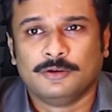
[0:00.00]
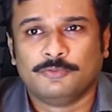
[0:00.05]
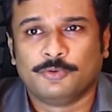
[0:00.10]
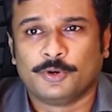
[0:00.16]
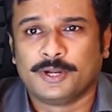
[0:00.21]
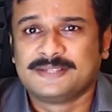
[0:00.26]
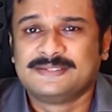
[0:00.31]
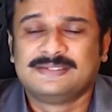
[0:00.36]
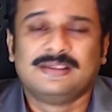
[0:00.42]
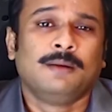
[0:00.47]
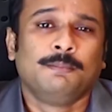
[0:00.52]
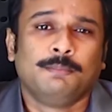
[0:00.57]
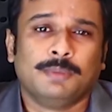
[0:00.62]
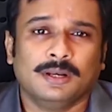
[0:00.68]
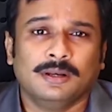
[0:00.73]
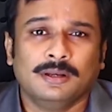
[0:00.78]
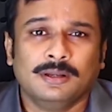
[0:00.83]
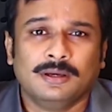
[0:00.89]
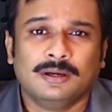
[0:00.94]
For
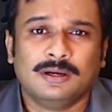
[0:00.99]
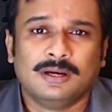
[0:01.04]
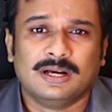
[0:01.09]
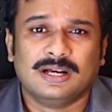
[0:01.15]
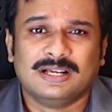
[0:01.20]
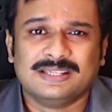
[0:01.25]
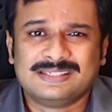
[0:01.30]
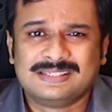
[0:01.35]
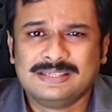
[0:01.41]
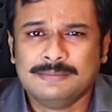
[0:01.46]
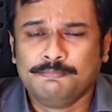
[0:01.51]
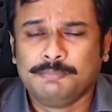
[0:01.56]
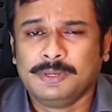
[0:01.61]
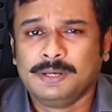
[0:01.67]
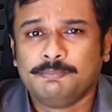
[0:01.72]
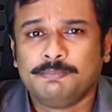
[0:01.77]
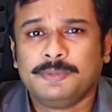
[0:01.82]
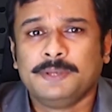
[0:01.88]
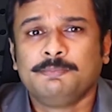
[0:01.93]
example, a
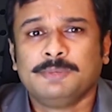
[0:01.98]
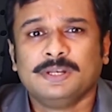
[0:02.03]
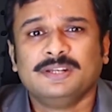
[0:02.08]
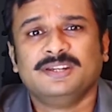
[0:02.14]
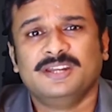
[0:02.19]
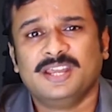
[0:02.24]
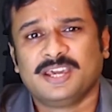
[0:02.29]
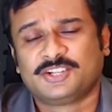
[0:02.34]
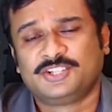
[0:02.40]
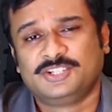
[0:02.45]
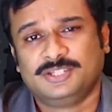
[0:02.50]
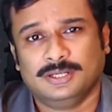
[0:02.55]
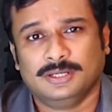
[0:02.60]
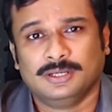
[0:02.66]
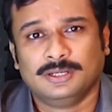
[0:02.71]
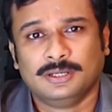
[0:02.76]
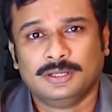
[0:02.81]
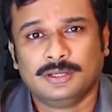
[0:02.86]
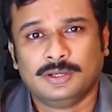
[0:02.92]
simple people
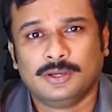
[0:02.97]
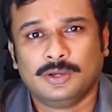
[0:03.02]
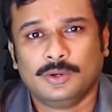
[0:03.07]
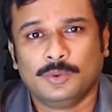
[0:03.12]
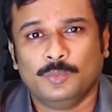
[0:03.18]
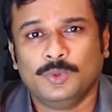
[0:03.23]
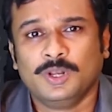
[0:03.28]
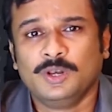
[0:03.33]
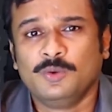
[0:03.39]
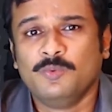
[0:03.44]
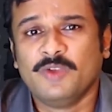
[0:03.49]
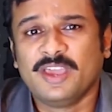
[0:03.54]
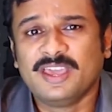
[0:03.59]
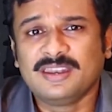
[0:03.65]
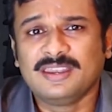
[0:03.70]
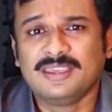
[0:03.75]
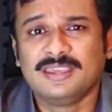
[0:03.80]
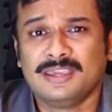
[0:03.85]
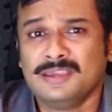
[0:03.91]
detection will
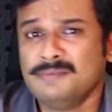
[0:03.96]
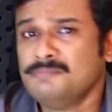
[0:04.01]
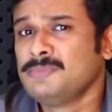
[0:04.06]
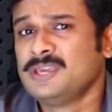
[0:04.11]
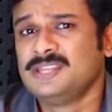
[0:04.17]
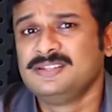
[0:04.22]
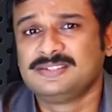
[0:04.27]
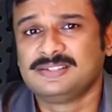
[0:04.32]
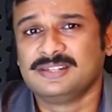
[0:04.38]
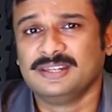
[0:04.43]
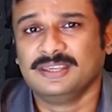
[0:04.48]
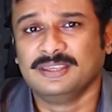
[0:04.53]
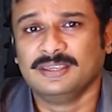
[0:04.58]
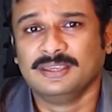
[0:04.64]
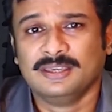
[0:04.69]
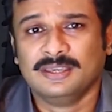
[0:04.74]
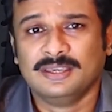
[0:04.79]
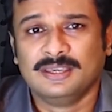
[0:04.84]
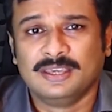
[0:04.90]
vary
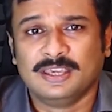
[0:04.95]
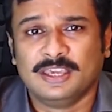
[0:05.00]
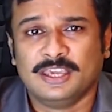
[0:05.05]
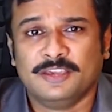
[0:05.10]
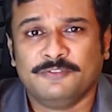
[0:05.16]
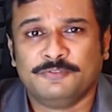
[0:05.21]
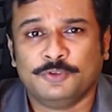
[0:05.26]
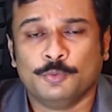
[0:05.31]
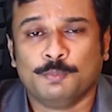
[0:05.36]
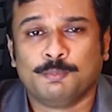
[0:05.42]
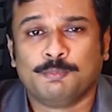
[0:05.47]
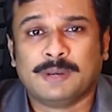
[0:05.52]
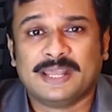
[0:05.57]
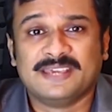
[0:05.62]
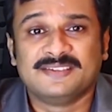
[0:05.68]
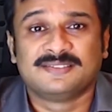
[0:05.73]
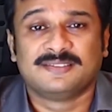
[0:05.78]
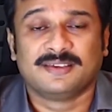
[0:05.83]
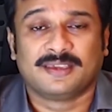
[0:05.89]
immensely if you
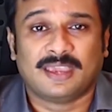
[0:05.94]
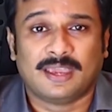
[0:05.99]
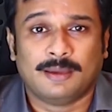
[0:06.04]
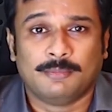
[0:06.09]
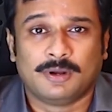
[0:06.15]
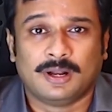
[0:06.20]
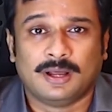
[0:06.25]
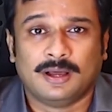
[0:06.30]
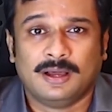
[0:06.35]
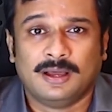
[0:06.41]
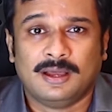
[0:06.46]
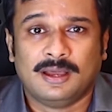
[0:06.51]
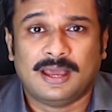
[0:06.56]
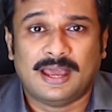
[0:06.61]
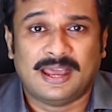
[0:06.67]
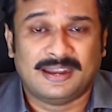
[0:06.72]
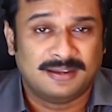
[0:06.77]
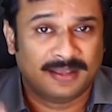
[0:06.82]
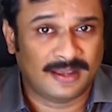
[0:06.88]
place the camera
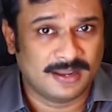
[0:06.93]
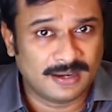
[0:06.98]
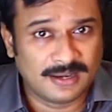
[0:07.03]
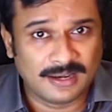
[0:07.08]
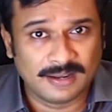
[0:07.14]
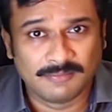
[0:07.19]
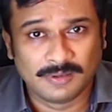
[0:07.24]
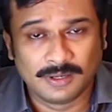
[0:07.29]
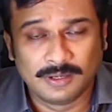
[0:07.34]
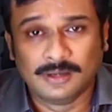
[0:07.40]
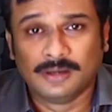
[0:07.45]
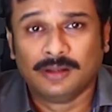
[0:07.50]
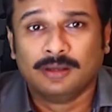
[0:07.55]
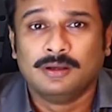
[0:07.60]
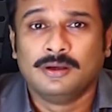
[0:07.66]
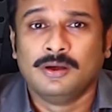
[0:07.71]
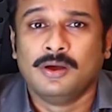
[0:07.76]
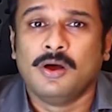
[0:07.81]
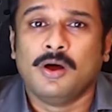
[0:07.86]
at head level,
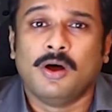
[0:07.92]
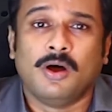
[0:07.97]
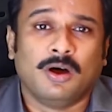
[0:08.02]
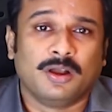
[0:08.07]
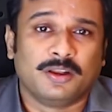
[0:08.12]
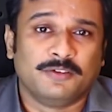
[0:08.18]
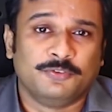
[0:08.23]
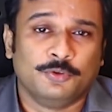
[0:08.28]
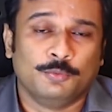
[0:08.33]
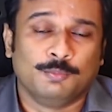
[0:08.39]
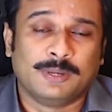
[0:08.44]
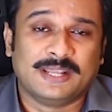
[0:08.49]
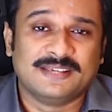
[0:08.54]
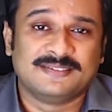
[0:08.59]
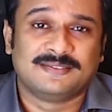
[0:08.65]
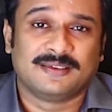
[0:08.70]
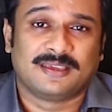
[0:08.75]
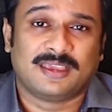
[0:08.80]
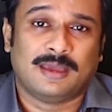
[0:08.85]
or if you
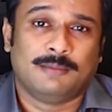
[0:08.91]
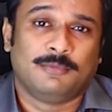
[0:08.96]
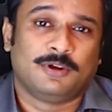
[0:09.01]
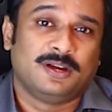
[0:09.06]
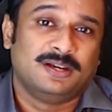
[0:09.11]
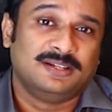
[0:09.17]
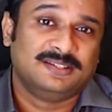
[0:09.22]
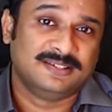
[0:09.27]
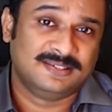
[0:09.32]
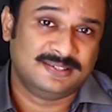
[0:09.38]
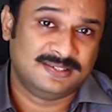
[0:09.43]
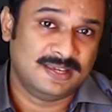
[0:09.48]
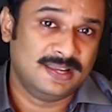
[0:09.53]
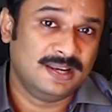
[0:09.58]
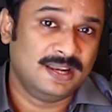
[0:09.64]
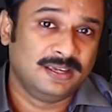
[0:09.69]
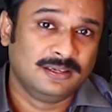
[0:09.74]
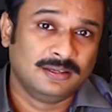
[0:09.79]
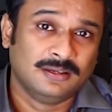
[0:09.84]
place the camera at the
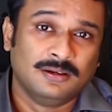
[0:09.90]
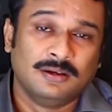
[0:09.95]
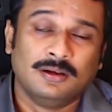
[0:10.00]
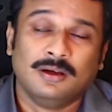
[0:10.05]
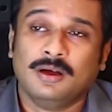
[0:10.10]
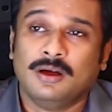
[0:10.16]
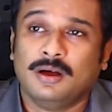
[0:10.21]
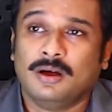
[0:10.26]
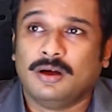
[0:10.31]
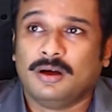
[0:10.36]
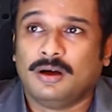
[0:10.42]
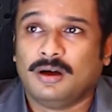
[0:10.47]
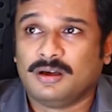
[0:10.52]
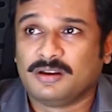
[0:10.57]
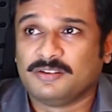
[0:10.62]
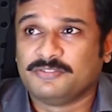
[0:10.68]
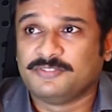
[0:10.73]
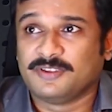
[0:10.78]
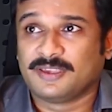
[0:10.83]
ceiling,
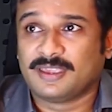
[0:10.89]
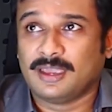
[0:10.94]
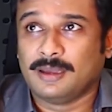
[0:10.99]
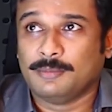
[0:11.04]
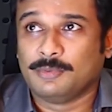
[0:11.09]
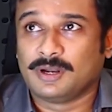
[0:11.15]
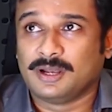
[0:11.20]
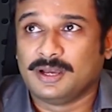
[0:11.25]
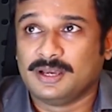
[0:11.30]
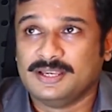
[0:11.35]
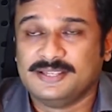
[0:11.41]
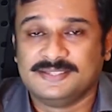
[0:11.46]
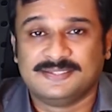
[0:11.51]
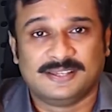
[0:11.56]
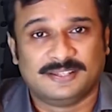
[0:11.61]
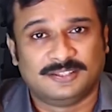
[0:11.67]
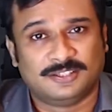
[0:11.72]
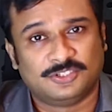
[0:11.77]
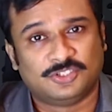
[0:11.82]
or if the camera
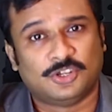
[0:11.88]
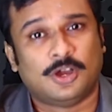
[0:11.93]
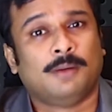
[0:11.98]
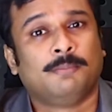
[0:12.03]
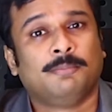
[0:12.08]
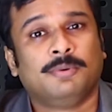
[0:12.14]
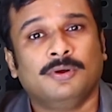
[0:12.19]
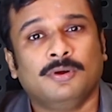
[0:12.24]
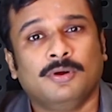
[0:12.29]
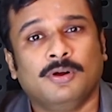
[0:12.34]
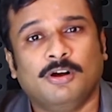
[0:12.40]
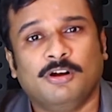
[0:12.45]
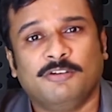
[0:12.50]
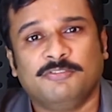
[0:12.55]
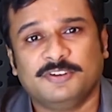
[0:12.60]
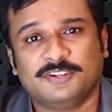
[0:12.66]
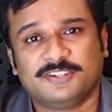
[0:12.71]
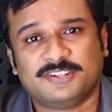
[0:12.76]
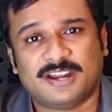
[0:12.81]
is at the top
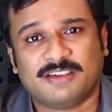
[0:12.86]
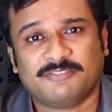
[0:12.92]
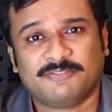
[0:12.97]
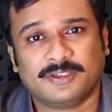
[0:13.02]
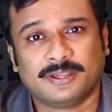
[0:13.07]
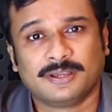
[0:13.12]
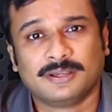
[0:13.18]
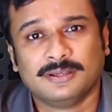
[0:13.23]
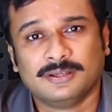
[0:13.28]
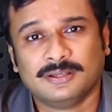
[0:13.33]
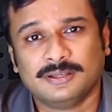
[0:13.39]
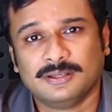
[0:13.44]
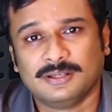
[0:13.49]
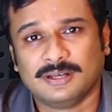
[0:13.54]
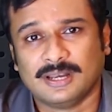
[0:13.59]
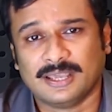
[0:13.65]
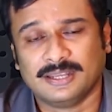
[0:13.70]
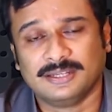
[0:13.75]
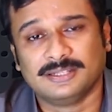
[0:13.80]
of a traffic
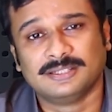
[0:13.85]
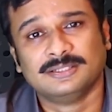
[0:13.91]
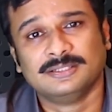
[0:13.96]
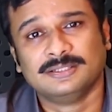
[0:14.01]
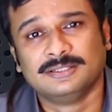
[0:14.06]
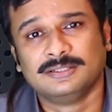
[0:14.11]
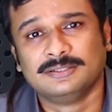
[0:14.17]
light.